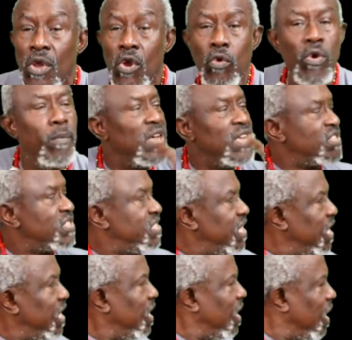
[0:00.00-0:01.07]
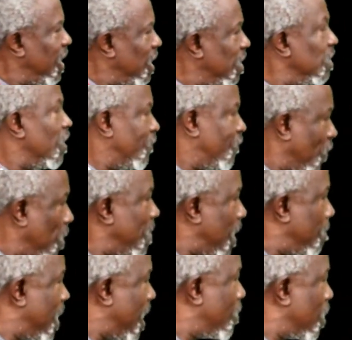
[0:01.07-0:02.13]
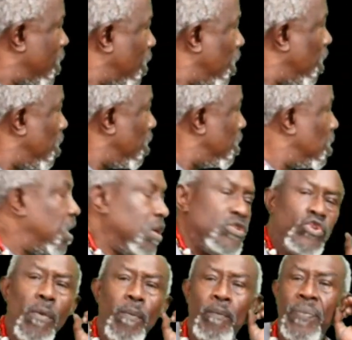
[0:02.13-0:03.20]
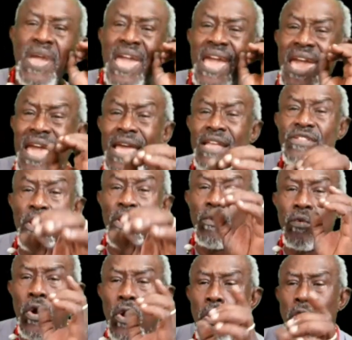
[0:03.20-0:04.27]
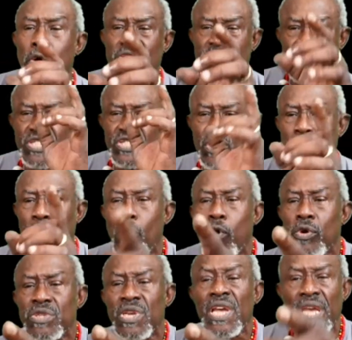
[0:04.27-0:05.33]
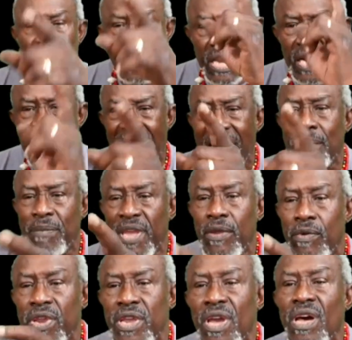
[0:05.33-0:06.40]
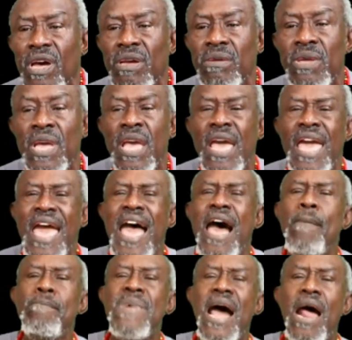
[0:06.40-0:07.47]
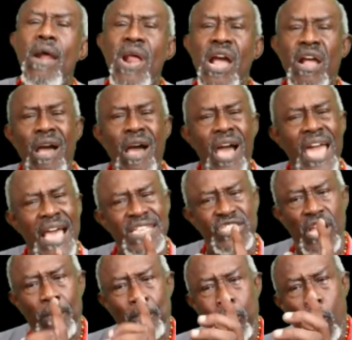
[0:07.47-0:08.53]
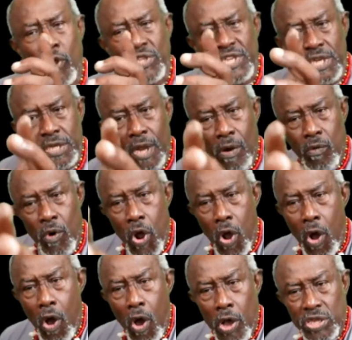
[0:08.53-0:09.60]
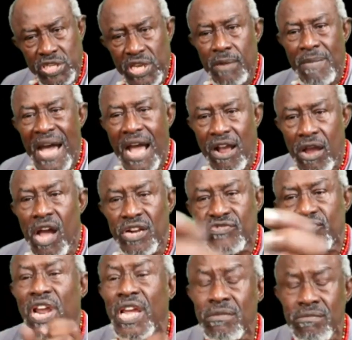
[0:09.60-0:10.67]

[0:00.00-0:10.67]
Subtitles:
We must steal from America to pay the rogues they support in Liberia. America is supporting the rogues in my country.